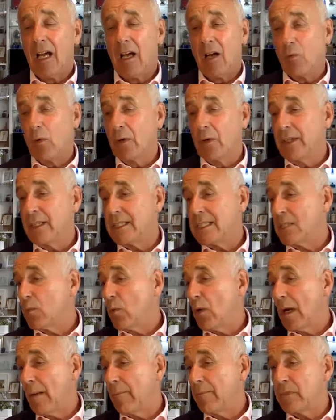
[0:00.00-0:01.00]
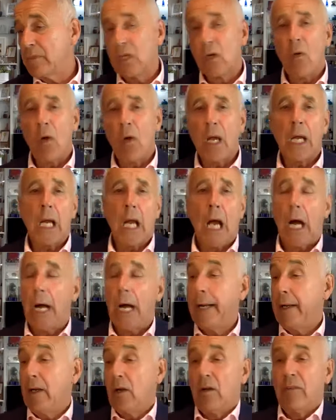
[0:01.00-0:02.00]
well, this is what I'm doing. I
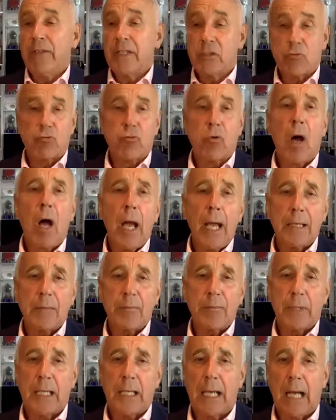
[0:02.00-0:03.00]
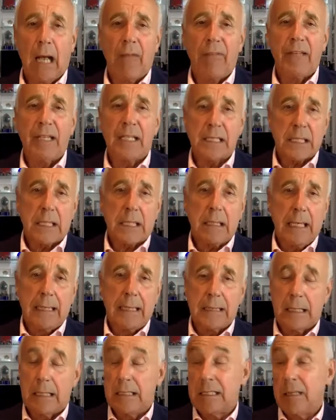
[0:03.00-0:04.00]
don't know if it's right, but I think it's
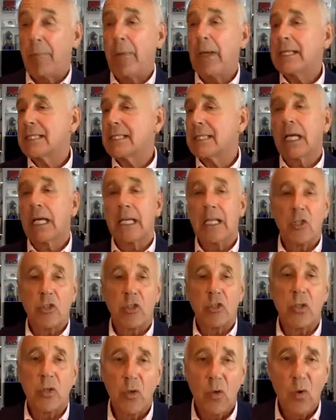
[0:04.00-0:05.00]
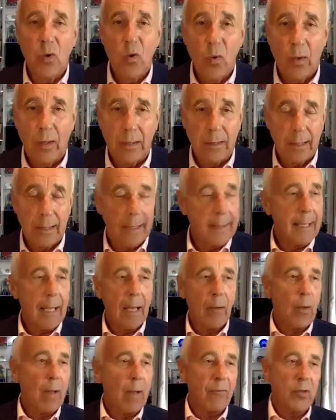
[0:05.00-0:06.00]
the best I can do. And yeah,
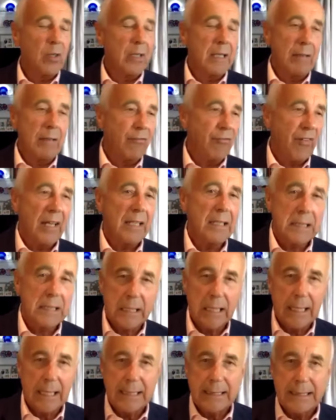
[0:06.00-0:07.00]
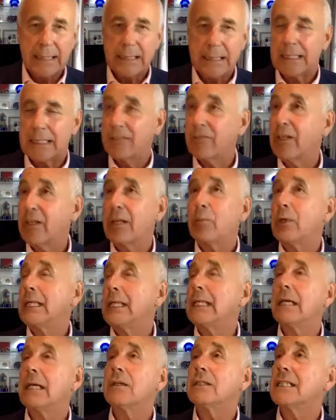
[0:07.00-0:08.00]
we haven't got any ventilators. And if anybody
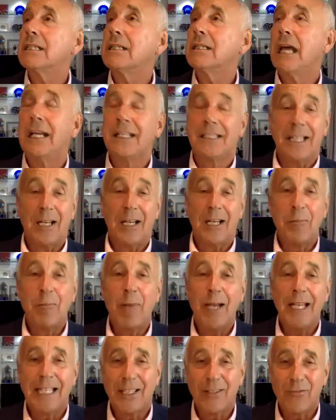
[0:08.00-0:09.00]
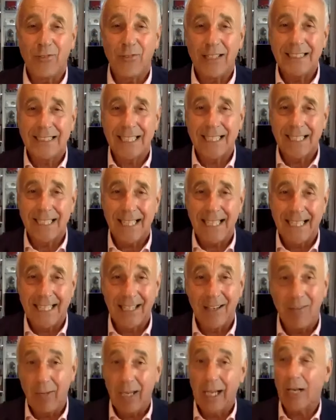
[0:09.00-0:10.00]
knows anything how to make a ventilator,
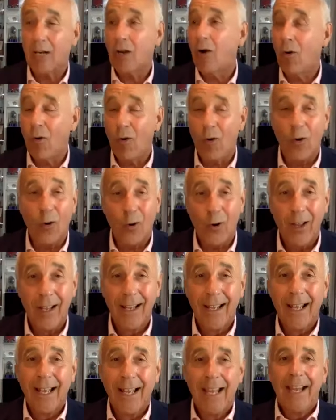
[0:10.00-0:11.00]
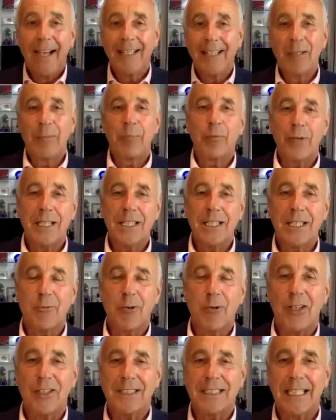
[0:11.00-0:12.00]
give me a call. Yeah. And the press were
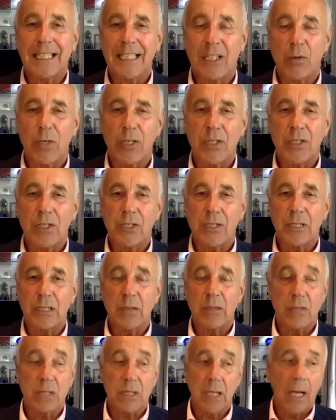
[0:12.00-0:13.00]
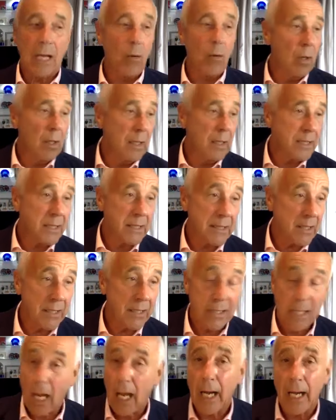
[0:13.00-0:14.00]
asking questions, and he was saying, well,
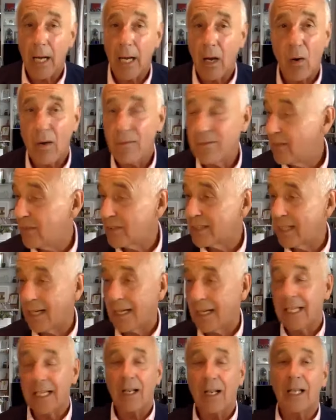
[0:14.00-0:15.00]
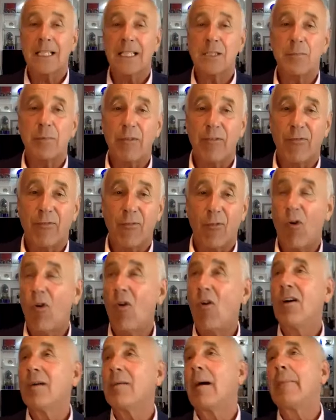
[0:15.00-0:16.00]
geez, I don't know. I've never done anything like this
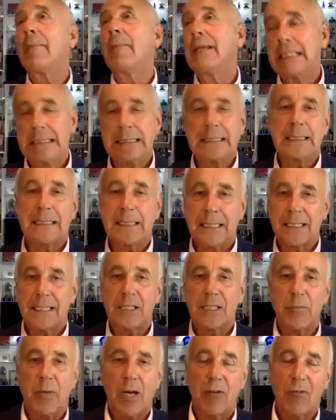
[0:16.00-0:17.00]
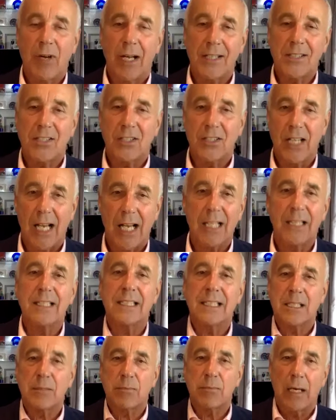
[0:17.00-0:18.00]
before. I mean, this is my rationale.
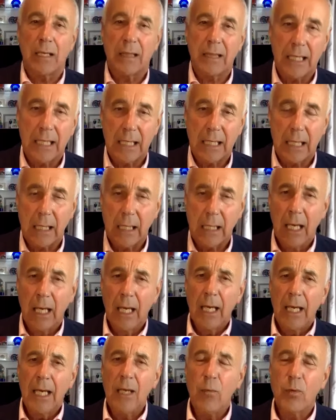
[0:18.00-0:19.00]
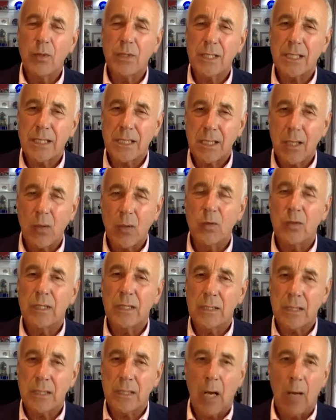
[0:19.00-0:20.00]
This is my thinking. He was so
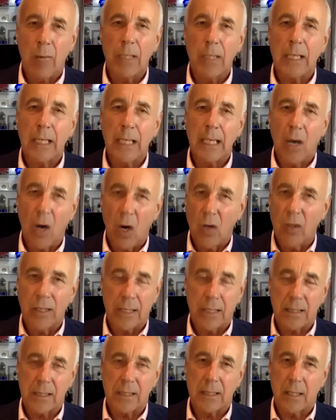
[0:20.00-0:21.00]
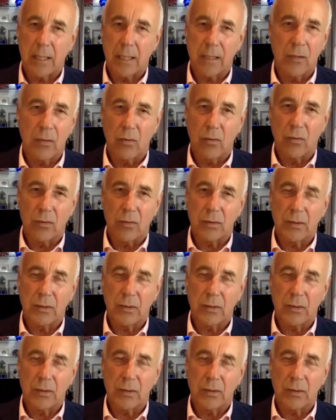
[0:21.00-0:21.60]
disarmingly honest, I thought.